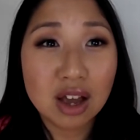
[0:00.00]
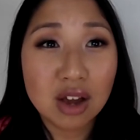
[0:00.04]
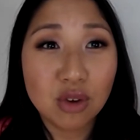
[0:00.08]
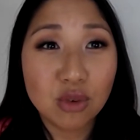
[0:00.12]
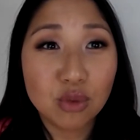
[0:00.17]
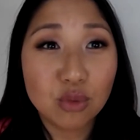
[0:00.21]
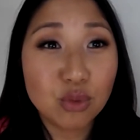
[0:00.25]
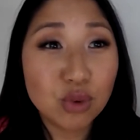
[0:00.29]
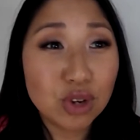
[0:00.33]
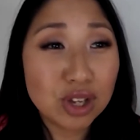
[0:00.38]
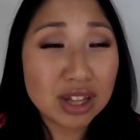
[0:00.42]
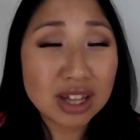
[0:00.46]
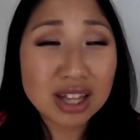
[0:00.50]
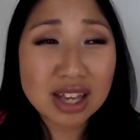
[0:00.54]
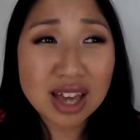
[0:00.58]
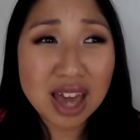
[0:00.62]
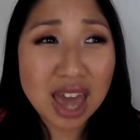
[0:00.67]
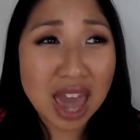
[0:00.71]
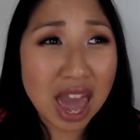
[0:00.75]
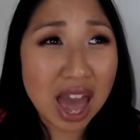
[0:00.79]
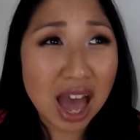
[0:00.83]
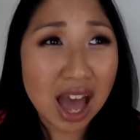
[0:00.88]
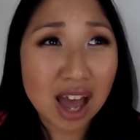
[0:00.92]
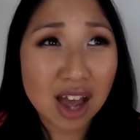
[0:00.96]
really
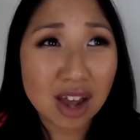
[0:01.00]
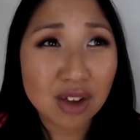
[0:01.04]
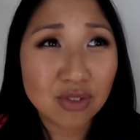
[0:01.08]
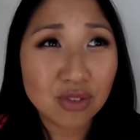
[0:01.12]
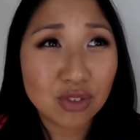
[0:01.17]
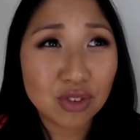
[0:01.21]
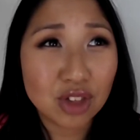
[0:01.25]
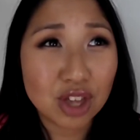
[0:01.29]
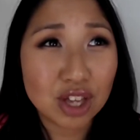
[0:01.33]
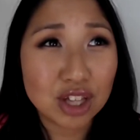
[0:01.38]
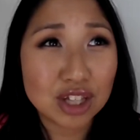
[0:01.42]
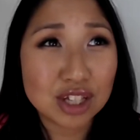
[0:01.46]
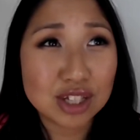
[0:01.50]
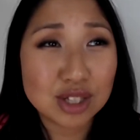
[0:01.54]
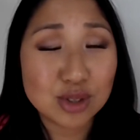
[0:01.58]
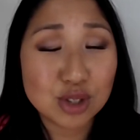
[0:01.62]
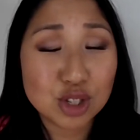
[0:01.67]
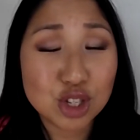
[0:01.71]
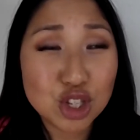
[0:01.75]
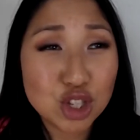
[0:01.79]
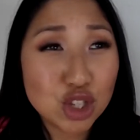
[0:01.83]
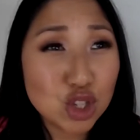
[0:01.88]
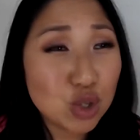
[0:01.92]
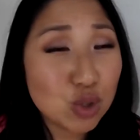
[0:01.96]
have like
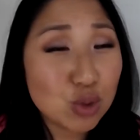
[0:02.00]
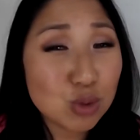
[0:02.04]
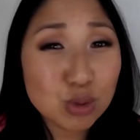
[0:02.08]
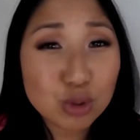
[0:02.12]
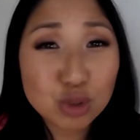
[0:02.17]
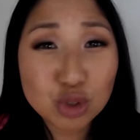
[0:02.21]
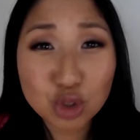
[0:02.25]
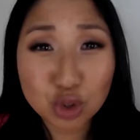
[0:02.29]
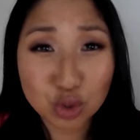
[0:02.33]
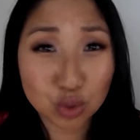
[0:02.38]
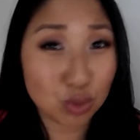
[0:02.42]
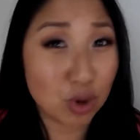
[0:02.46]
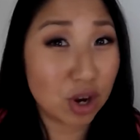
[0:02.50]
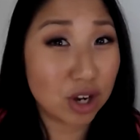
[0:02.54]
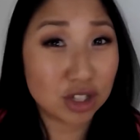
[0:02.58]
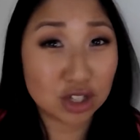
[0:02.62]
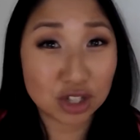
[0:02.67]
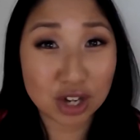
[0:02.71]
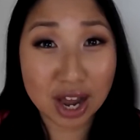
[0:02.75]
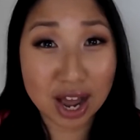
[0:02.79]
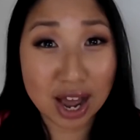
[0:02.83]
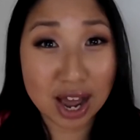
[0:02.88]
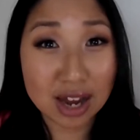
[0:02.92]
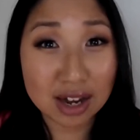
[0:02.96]
this huge crush
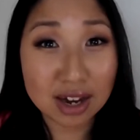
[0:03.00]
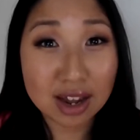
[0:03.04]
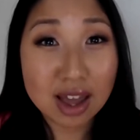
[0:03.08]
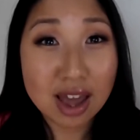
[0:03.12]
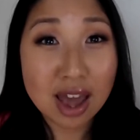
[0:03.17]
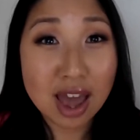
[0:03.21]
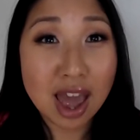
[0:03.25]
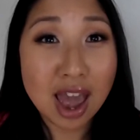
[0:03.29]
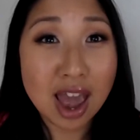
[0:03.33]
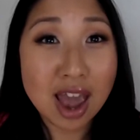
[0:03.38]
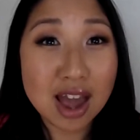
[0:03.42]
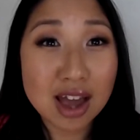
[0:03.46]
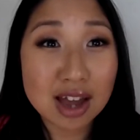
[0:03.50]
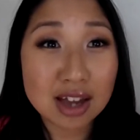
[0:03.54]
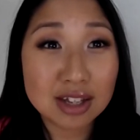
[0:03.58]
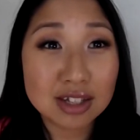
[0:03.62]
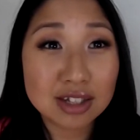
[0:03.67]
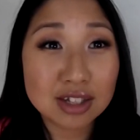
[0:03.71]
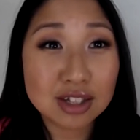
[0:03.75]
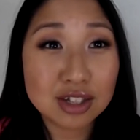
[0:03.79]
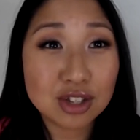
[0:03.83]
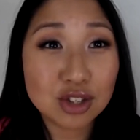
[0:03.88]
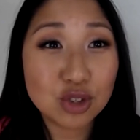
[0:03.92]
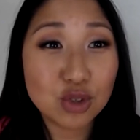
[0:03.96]
on
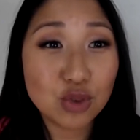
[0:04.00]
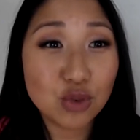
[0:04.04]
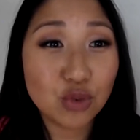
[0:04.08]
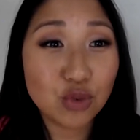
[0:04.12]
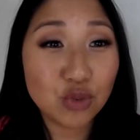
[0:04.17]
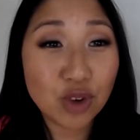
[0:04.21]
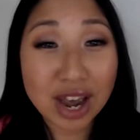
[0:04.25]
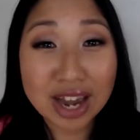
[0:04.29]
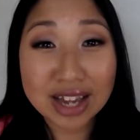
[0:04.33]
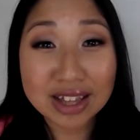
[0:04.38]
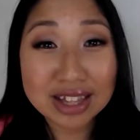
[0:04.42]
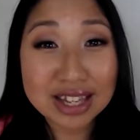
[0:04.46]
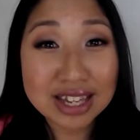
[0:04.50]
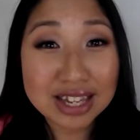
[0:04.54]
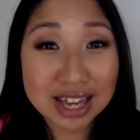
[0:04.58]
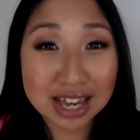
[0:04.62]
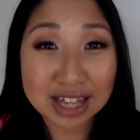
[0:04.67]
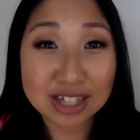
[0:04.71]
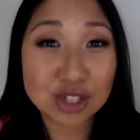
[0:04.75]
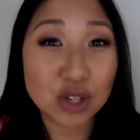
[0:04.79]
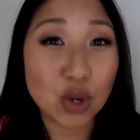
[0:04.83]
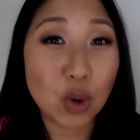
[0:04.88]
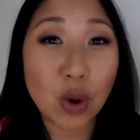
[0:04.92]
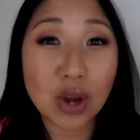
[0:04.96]
and you finally
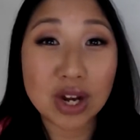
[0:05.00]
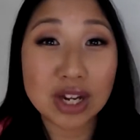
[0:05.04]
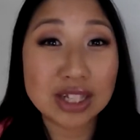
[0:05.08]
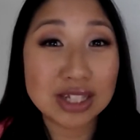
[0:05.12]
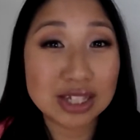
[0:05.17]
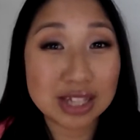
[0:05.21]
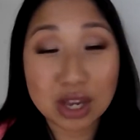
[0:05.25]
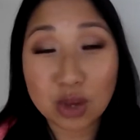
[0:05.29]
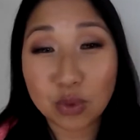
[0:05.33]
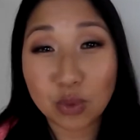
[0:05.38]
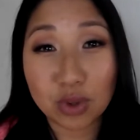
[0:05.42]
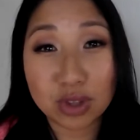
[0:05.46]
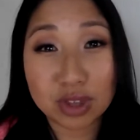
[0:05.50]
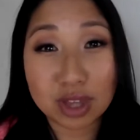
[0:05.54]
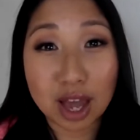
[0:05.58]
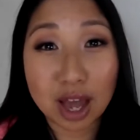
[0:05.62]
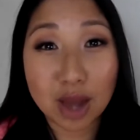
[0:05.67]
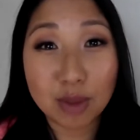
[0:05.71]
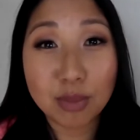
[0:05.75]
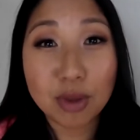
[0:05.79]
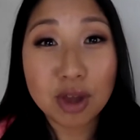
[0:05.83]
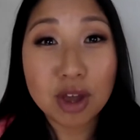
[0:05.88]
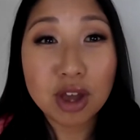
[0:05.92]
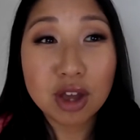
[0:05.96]
get to go on a date with
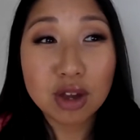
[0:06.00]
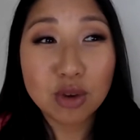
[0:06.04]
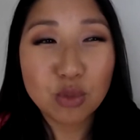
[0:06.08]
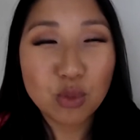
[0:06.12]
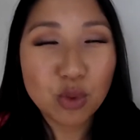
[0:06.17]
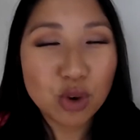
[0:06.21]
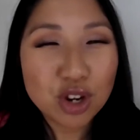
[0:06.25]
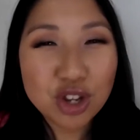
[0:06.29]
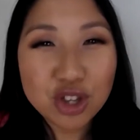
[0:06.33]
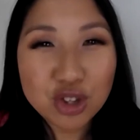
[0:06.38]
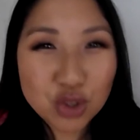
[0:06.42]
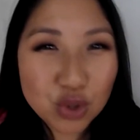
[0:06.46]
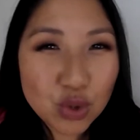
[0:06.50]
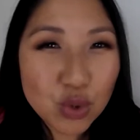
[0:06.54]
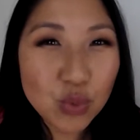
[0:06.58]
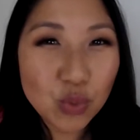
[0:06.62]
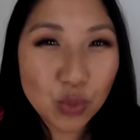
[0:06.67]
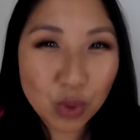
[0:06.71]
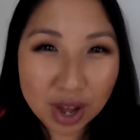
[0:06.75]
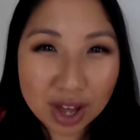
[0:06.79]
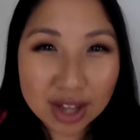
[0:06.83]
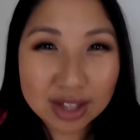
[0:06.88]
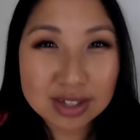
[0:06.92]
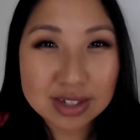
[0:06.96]
them wouldn't you
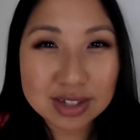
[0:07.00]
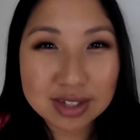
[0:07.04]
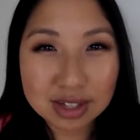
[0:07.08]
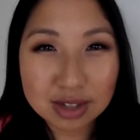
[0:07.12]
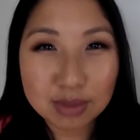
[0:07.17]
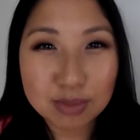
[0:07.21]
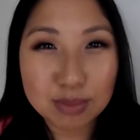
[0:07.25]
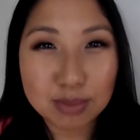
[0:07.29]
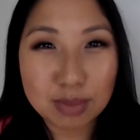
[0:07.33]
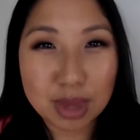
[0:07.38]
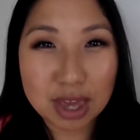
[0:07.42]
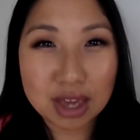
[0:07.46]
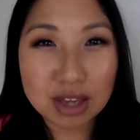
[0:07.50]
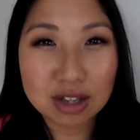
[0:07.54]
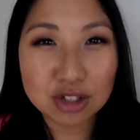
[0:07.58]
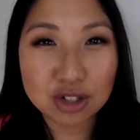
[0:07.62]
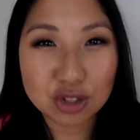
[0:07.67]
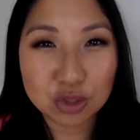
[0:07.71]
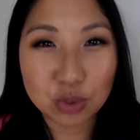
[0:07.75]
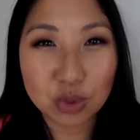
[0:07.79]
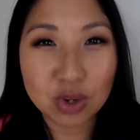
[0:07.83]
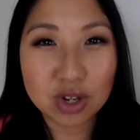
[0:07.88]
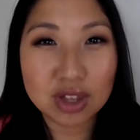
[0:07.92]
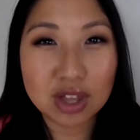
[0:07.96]
want to make
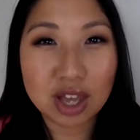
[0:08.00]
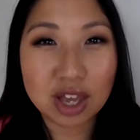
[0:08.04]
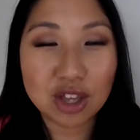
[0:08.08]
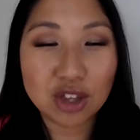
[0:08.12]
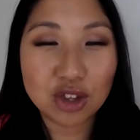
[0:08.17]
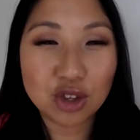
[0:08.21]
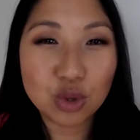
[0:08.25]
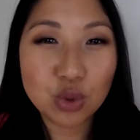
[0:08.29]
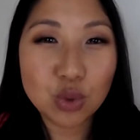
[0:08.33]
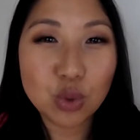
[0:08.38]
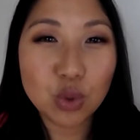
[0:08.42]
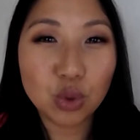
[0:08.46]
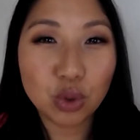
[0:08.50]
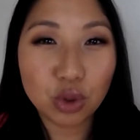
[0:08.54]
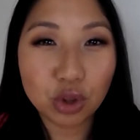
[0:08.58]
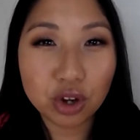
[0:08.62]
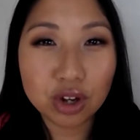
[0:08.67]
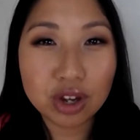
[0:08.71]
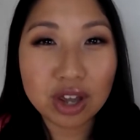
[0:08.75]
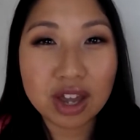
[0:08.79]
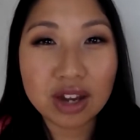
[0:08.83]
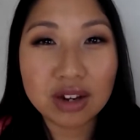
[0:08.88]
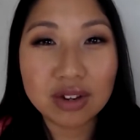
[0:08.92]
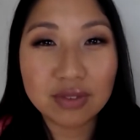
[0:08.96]
sure that you
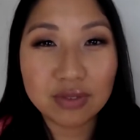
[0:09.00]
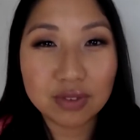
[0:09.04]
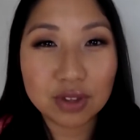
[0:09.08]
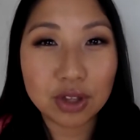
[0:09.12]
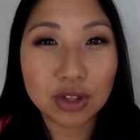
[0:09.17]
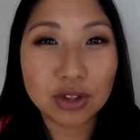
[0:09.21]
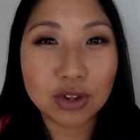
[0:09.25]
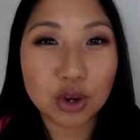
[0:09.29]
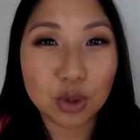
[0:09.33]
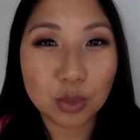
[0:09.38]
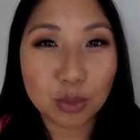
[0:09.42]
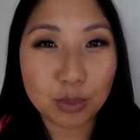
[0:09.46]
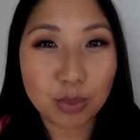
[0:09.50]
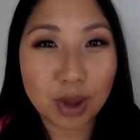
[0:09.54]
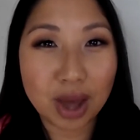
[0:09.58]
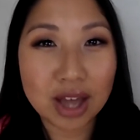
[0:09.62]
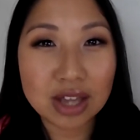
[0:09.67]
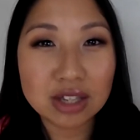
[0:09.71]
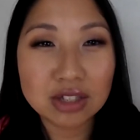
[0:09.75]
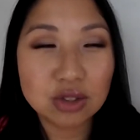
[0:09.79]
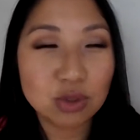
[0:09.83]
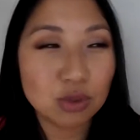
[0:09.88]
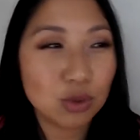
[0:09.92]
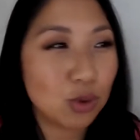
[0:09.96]
look and feel your
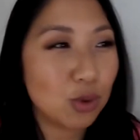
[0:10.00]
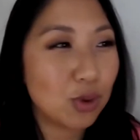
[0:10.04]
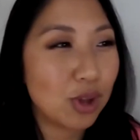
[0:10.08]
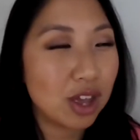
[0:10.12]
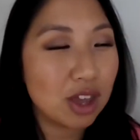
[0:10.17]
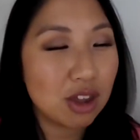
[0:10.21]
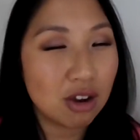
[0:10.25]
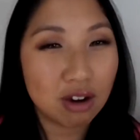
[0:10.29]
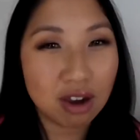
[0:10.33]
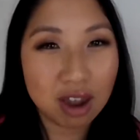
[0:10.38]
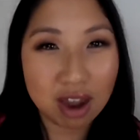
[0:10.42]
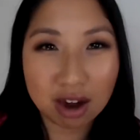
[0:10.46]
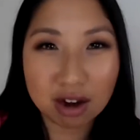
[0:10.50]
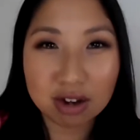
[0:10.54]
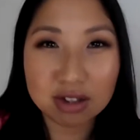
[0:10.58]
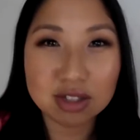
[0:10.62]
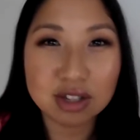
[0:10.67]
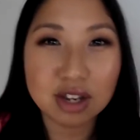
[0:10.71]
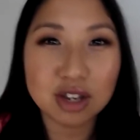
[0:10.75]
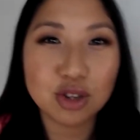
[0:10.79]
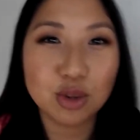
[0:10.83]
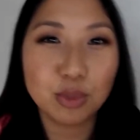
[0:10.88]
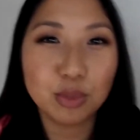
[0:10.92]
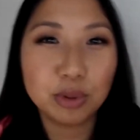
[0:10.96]
best you'll go get your hair
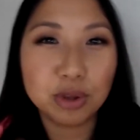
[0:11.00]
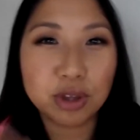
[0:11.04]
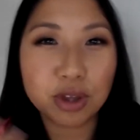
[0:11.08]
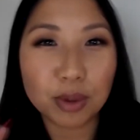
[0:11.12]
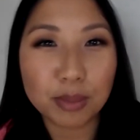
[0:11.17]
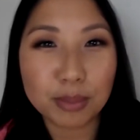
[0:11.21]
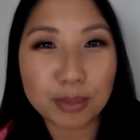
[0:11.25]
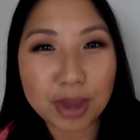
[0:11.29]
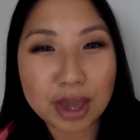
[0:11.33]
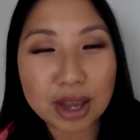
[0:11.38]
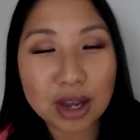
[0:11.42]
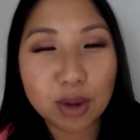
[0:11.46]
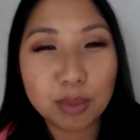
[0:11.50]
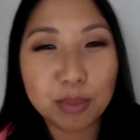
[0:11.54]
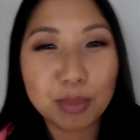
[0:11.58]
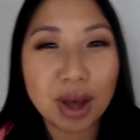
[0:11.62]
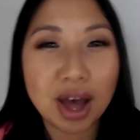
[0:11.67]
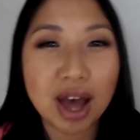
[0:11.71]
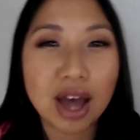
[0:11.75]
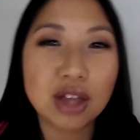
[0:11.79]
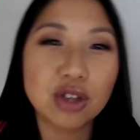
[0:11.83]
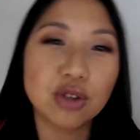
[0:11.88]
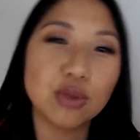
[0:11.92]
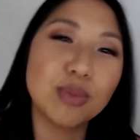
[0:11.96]
done you'll put your makeup
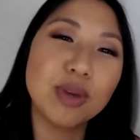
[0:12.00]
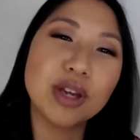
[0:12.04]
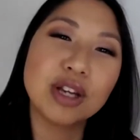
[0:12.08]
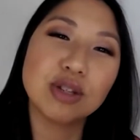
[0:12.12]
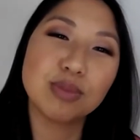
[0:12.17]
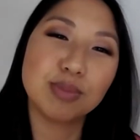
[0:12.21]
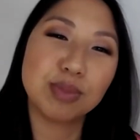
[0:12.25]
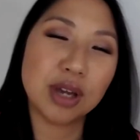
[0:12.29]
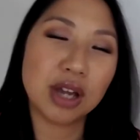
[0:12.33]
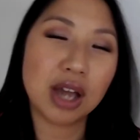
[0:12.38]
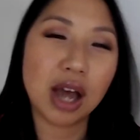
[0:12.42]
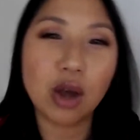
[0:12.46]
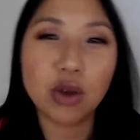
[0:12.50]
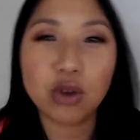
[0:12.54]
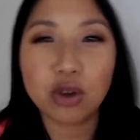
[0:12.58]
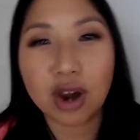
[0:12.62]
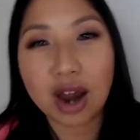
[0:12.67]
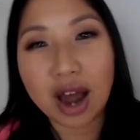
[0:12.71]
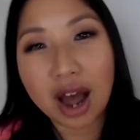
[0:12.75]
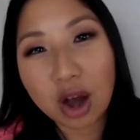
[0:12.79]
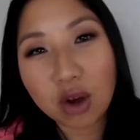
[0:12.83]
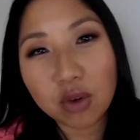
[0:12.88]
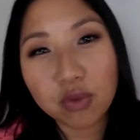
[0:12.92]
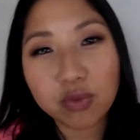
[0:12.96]
on you'll make pick out your
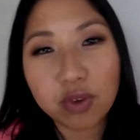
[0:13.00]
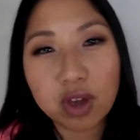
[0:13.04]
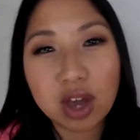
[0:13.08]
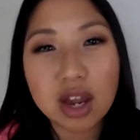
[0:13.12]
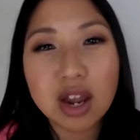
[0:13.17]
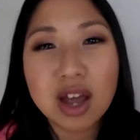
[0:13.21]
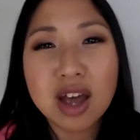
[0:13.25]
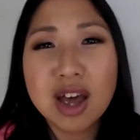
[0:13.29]
outfit